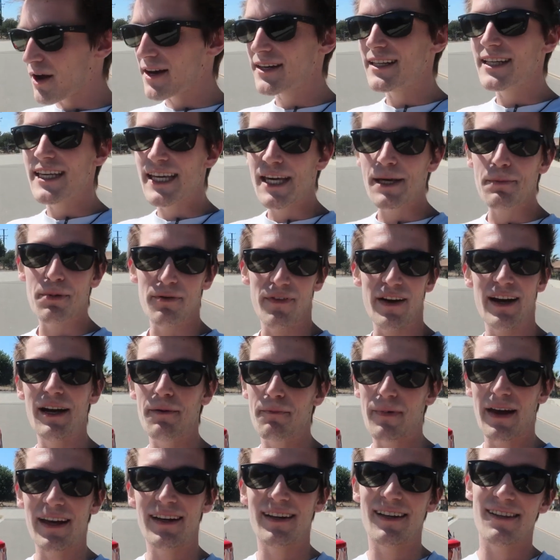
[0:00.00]
trying to keep
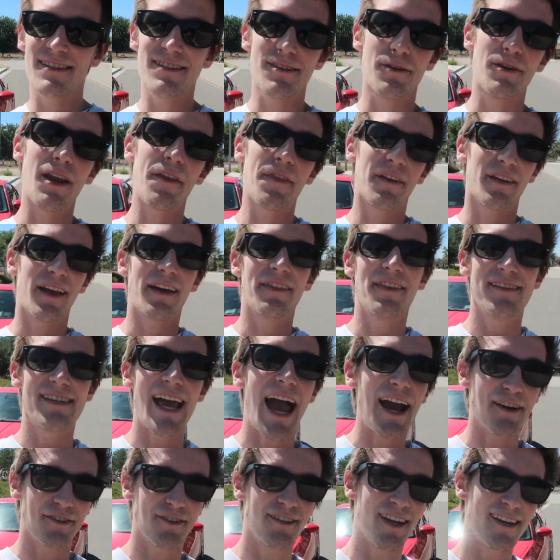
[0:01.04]
preventative maintenance so nothing like this
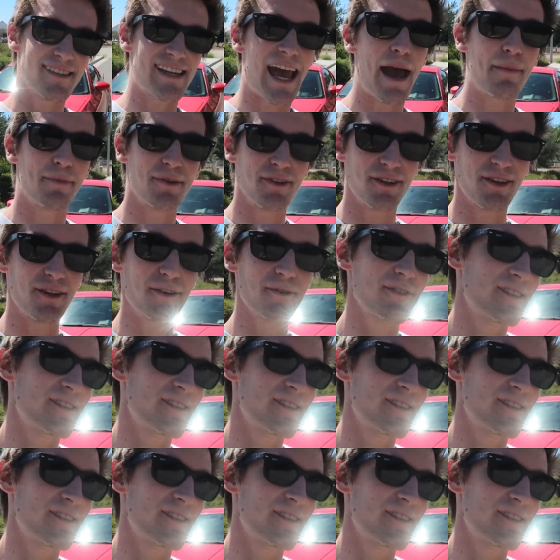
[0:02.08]
actually does happen to you.